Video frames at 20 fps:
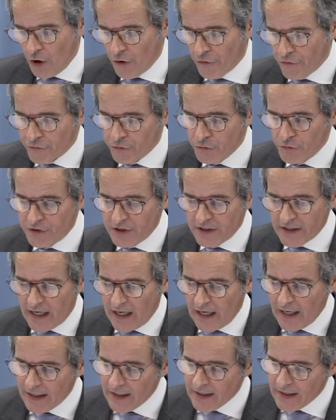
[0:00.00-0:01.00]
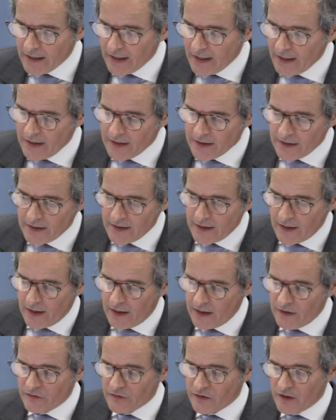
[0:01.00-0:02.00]
through the
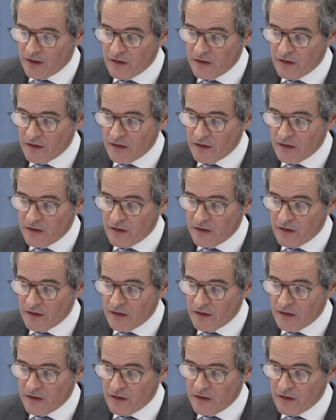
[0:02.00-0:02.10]
IAEA's